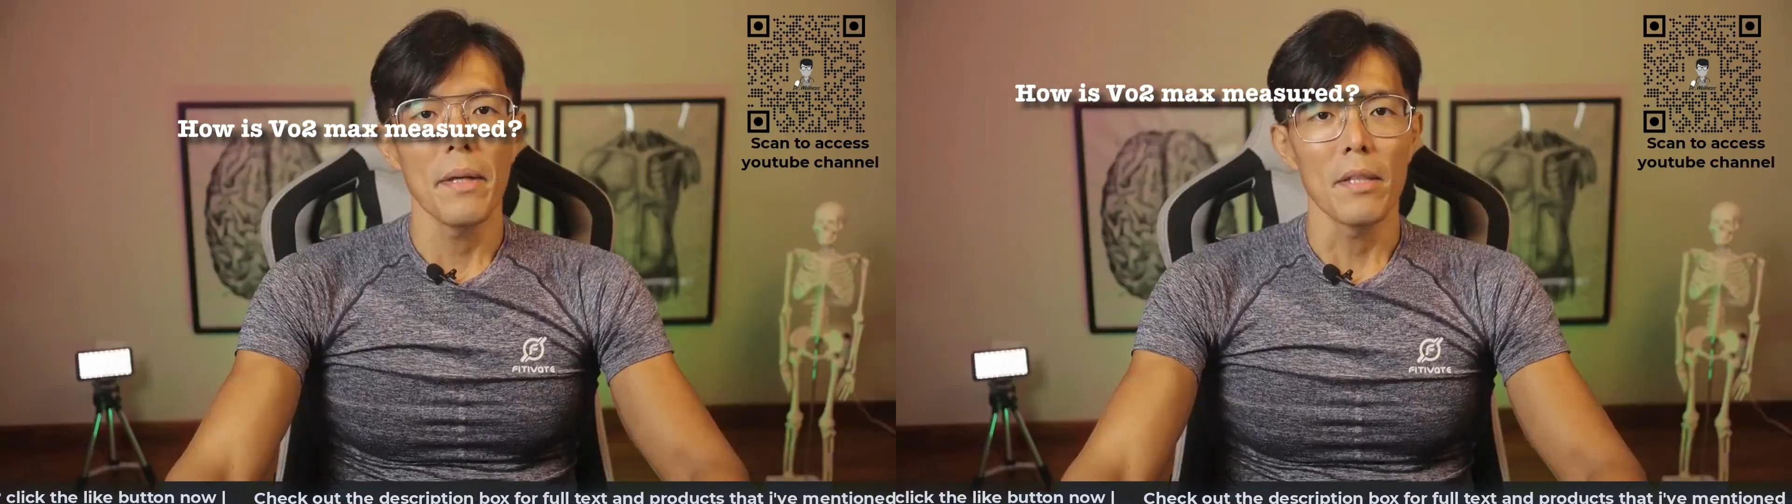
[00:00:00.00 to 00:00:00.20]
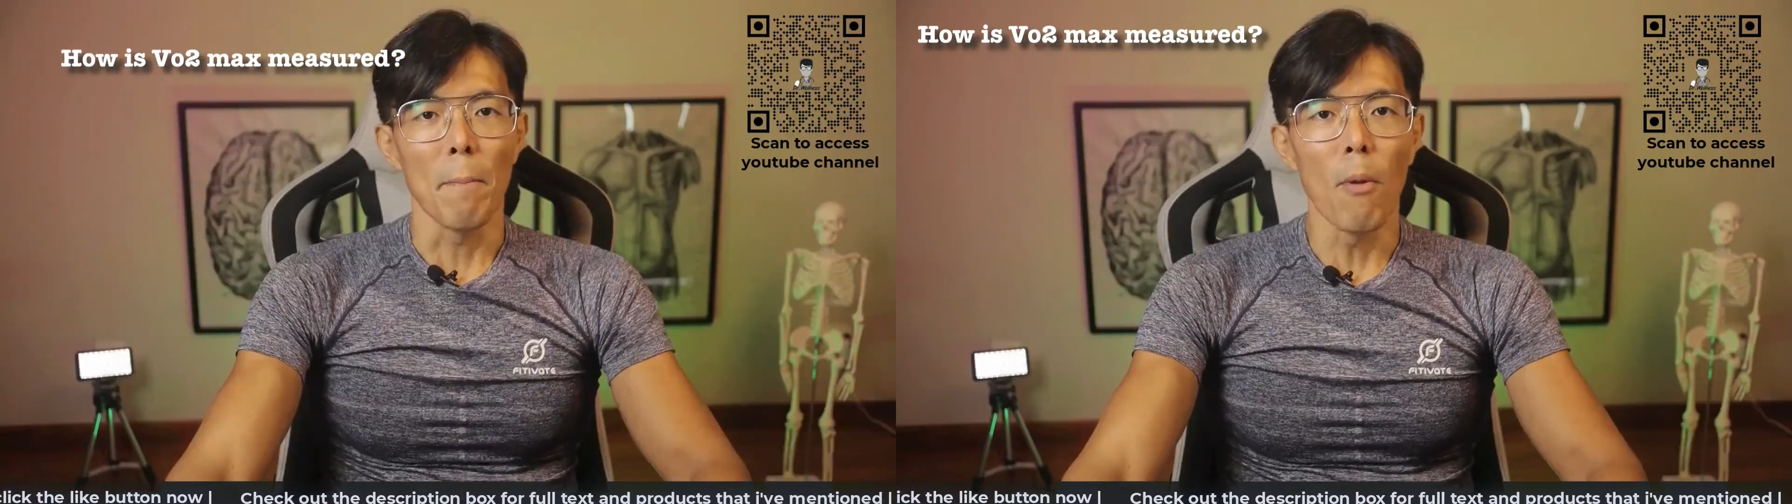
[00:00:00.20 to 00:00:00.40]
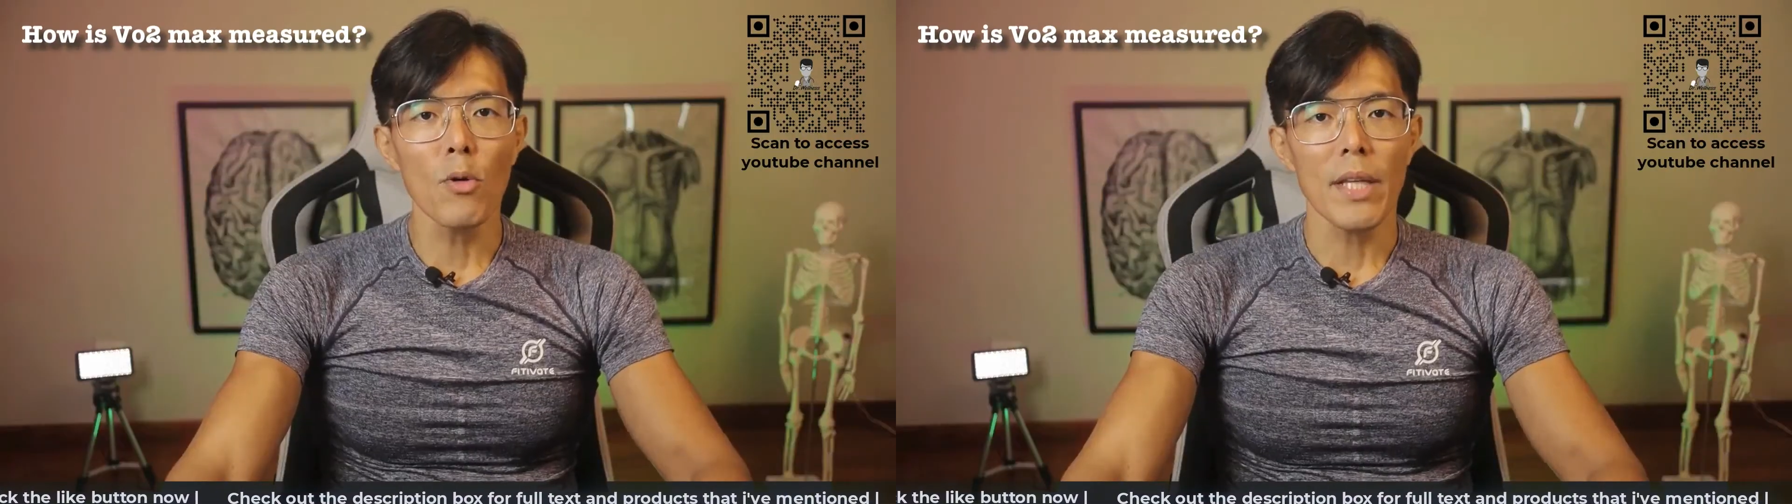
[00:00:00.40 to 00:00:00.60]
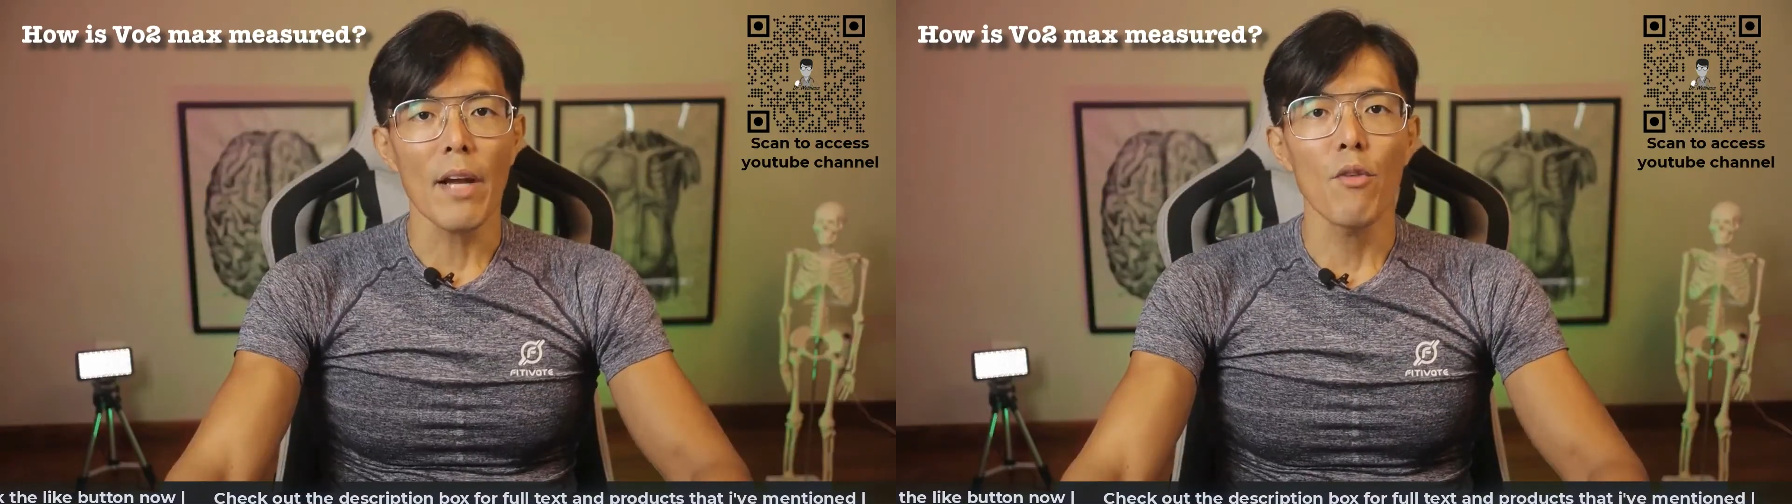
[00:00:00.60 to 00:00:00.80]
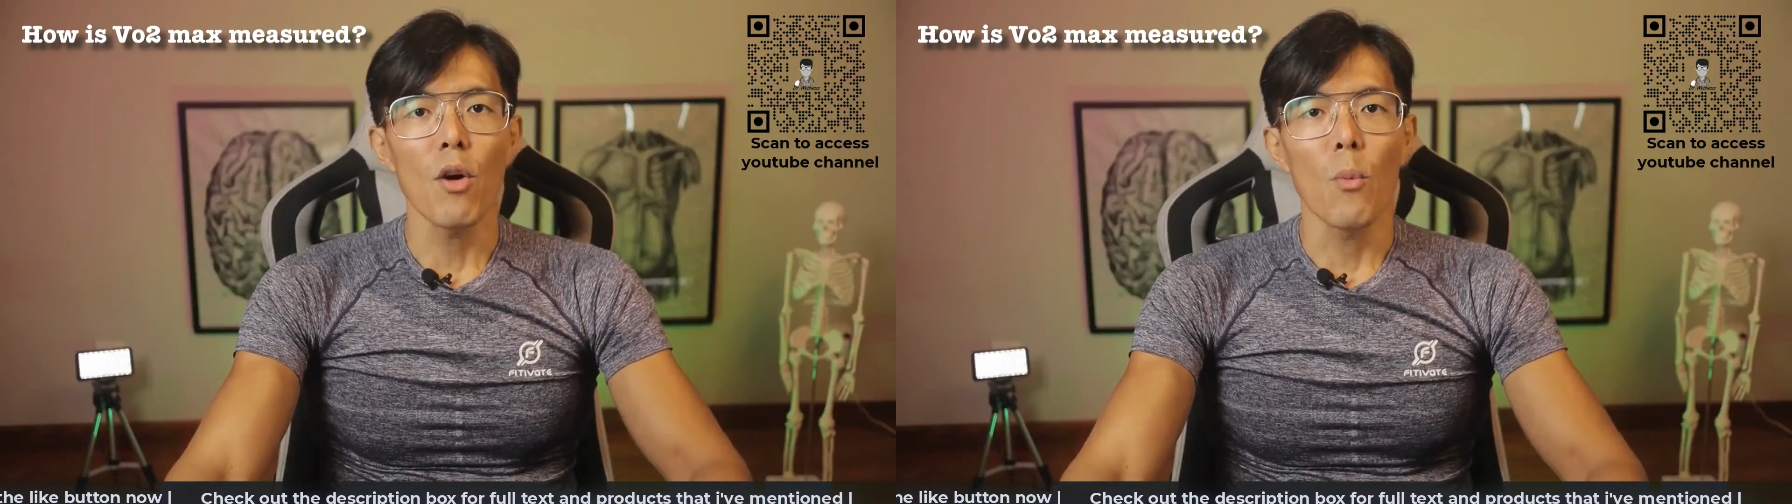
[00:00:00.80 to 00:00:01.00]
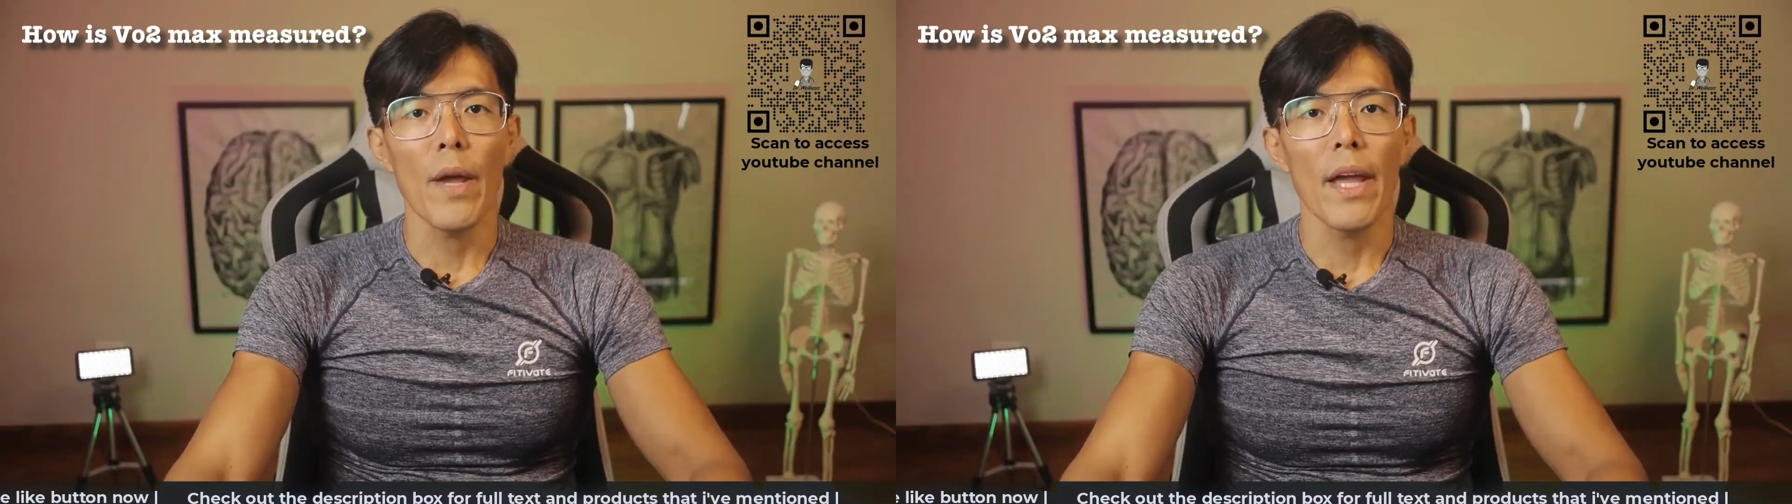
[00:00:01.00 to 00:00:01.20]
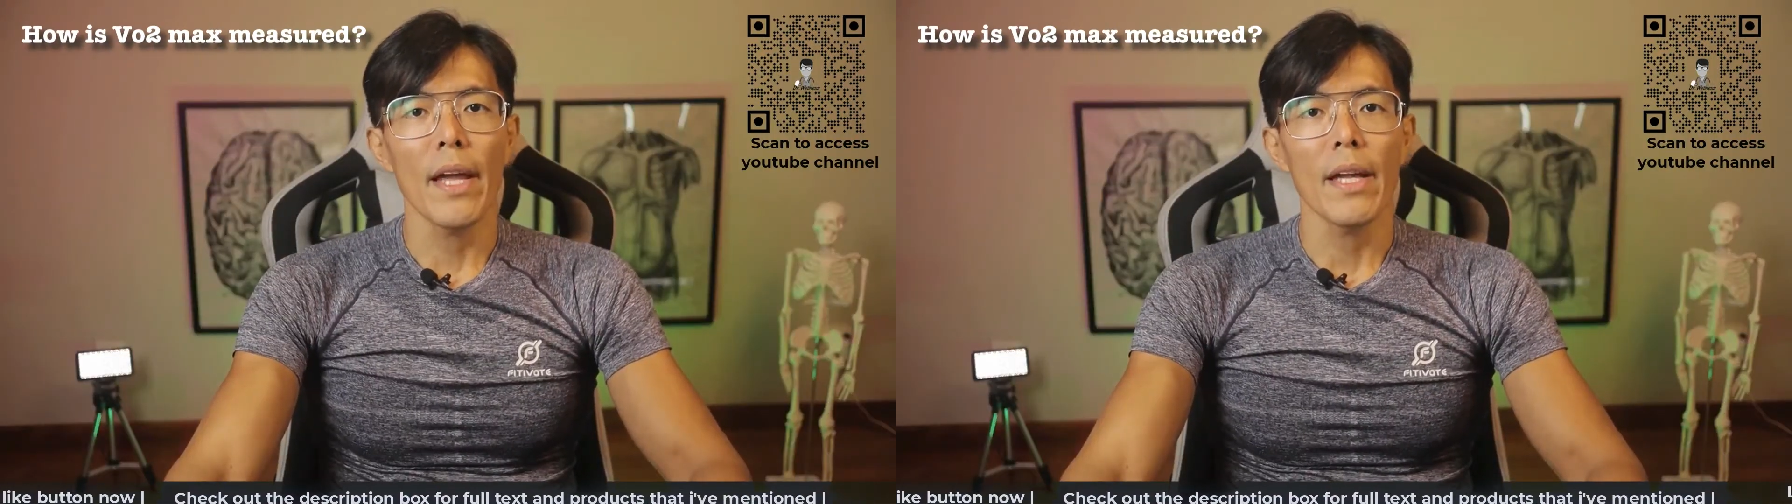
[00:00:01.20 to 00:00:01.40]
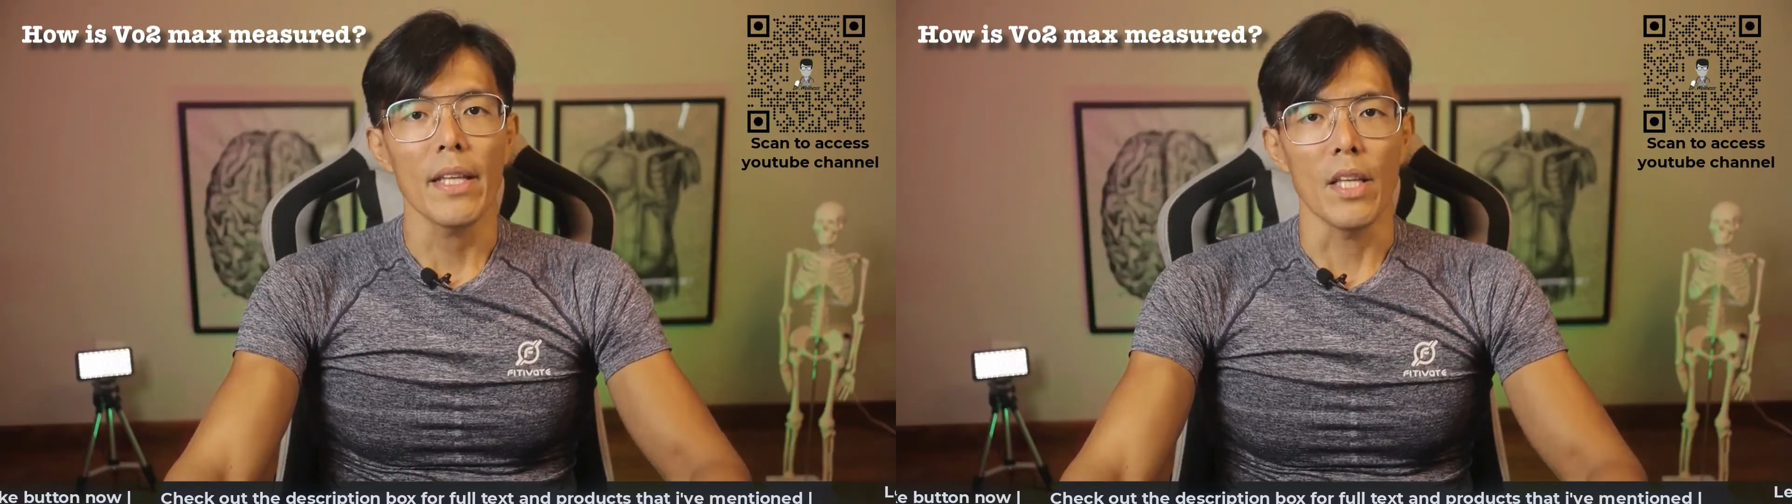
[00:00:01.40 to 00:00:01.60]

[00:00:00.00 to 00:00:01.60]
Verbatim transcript: The most accurate way